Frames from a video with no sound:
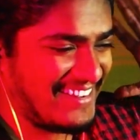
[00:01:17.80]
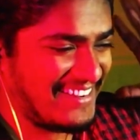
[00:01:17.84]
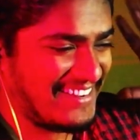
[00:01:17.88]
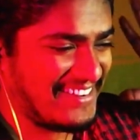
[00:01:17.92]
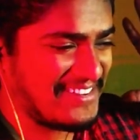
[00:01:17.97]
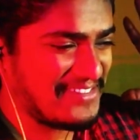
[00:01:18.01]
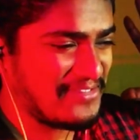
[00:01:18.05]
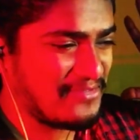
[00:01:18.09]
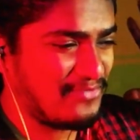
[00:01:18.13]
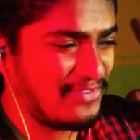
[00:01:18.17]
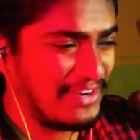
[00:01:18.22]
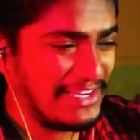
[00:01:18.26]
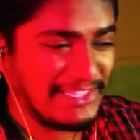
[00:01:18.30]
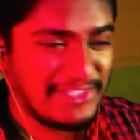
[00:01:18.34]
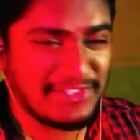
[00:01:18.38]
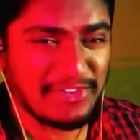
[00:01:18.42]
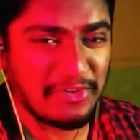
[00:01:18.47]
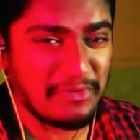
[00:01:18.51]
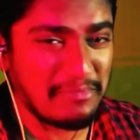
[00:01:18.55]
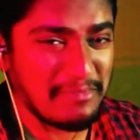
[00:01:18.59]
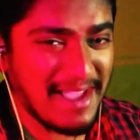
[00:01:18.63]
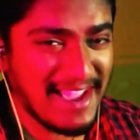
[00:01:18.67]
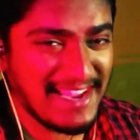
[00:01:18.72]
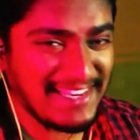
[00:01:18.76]

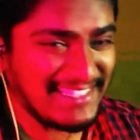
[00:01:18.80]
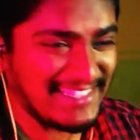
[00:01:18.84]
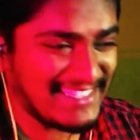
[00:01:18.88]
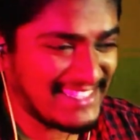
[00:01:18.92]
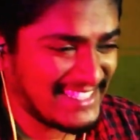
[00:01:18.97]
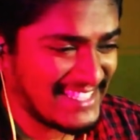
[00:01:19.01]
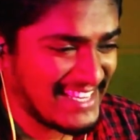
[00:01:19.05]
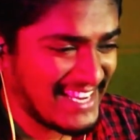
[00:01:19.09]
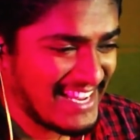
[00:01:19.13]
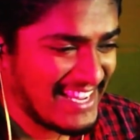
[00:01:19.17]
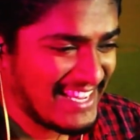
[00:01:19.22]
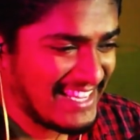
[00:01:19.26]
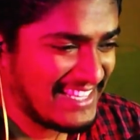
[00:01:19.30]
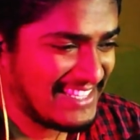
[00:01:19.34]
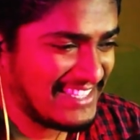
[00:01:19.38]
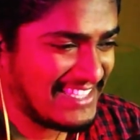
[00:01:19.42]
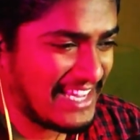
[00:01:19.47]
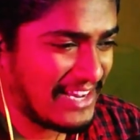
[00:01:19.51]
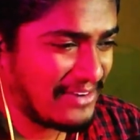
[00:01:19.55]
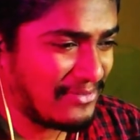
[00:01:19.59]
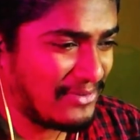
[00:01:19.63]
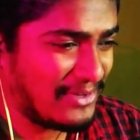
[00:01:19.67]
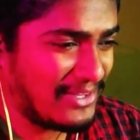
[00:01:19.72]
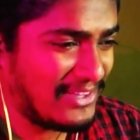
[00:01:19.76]
viltrumites is
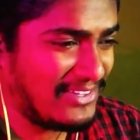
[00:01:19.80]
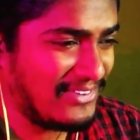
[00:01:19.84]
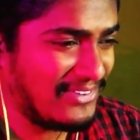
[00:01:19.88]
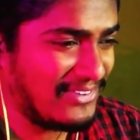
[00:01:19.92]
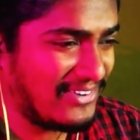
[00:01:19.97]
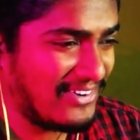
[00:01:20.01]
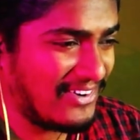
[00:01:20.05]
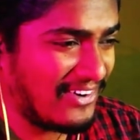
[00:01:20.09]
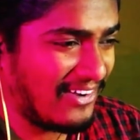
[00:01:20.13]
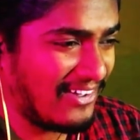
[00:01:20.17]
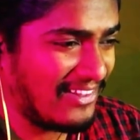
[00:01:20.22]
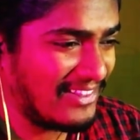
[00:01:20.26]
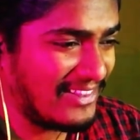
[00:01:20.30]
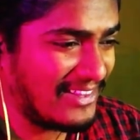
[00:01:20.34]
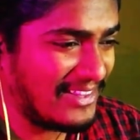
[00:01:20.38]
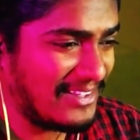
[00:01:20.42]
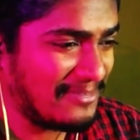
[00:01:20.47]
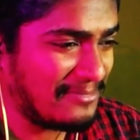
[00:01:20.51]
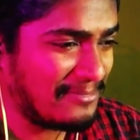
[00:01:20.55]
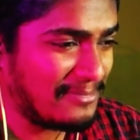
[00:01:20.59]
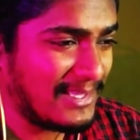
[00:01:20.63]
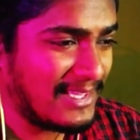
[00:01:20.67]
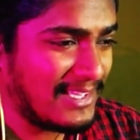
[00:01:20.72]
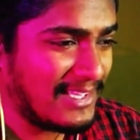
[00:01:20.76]
that what you call
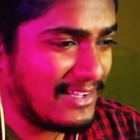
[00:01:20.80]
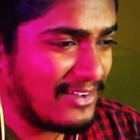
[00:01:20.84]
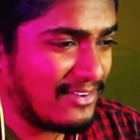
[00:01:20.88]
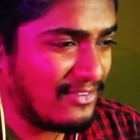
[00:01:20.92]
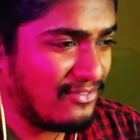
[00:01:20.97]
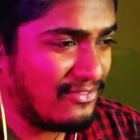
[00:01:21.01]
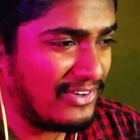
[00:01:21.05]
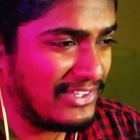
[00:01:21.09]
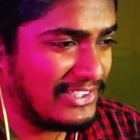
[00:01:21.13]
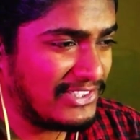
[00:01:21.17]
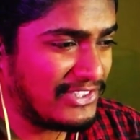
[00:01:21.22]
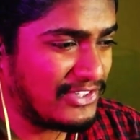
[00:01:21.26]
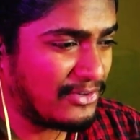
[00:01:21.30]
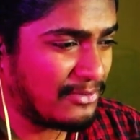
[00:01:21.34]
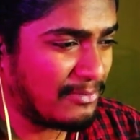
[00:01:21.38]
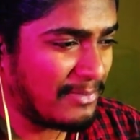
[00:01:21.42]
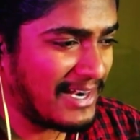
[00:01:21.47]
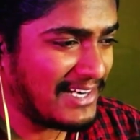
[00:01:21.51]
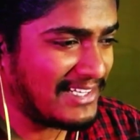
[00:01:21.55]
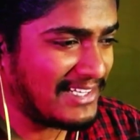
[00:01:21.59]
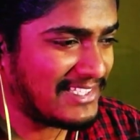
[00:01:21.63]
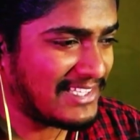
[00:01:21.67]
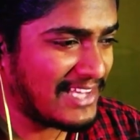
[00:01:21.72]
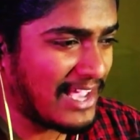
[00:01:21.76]
them
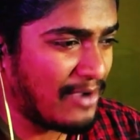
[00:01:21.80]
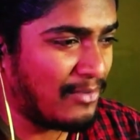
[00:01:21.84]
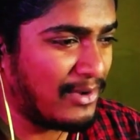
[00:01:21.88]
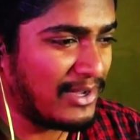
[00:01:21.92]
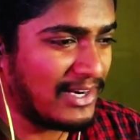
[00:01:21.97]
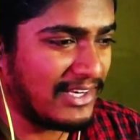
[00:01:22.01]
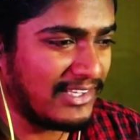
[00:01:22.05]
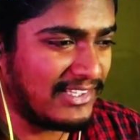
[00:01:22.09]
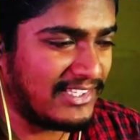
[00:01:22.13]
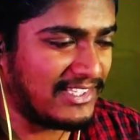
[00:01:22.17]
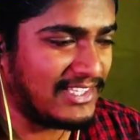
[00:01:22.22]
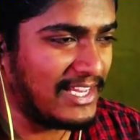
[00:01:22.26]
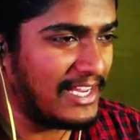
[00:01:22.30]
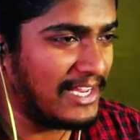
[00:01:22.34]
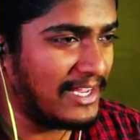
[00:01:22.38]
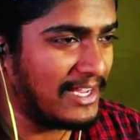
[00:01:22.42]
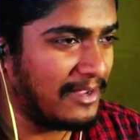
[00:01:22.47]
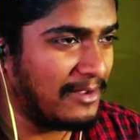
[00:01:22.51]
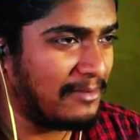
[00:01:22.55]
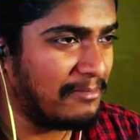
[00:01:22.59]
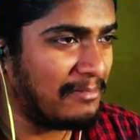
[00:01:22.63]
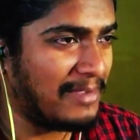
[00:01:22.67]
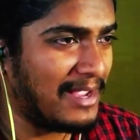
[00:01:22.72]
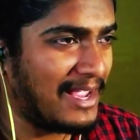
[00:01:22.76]
viltrumites i want to see
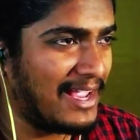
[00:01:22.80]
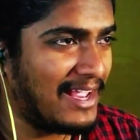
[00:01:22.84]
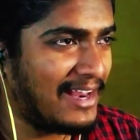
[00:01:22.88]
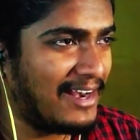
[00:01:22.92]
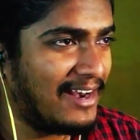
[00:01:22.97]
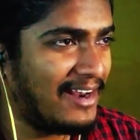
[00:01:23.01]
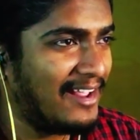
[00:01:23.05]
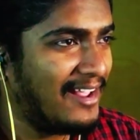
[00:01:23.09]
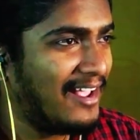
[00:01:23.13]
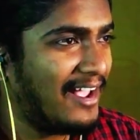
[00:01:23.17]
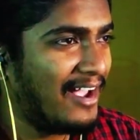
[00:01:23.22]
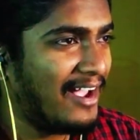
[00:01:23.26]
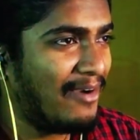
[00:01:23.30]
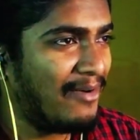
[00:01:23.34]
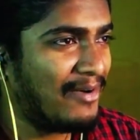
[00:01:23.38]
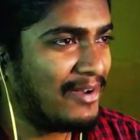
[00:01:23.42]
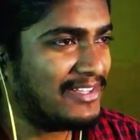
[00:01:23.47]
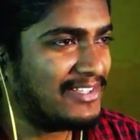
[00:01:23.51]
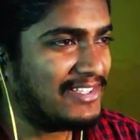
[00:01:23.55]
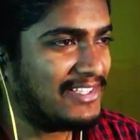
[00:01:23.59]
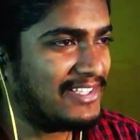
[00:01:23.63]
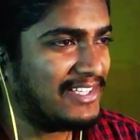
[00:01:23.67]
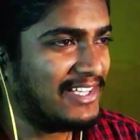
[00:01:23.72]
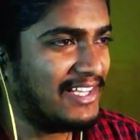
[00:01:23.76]
him man i want to
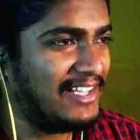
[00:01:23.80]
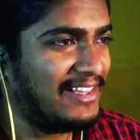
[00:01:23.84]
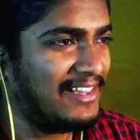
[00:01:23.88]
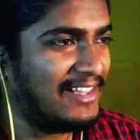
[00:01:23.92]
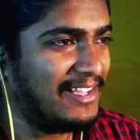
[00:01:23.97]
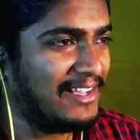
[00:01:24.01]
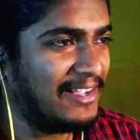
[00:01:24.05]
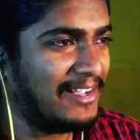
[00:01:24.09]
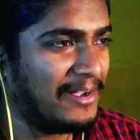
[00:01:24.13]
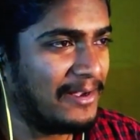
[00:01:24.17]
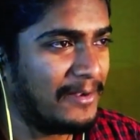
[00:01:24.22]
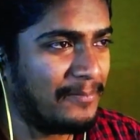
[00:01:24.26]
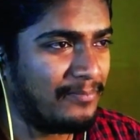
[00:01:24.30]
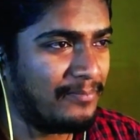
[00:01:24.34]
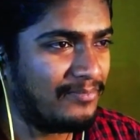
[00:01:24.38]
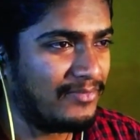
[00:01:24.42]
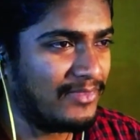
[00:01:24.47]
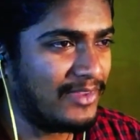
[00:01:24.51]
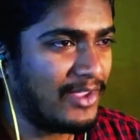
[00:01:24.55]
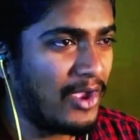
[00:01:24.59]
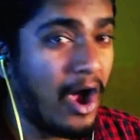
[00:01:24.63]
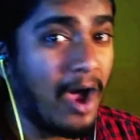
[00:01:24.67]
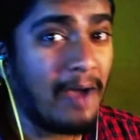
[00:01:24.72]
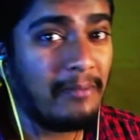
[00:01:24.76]
see the um,
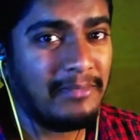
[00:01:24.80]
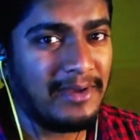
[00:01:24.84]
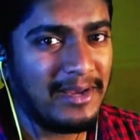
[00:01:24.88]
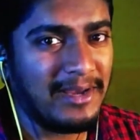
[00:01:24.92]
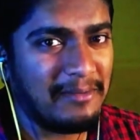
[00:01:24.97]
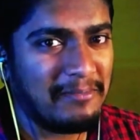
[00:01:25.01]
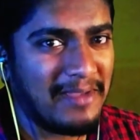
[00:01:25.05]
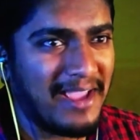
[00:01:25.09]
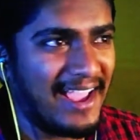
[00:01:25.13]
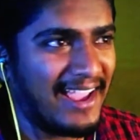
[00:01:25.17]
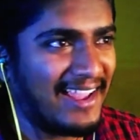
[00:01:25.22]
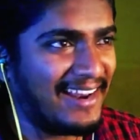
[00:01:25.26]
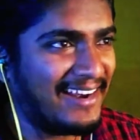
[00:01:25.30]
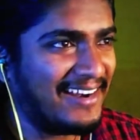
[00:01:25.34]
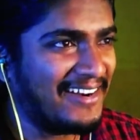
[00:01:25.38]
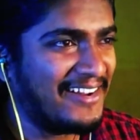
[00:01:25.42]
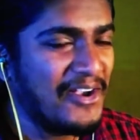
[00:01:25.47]
omni man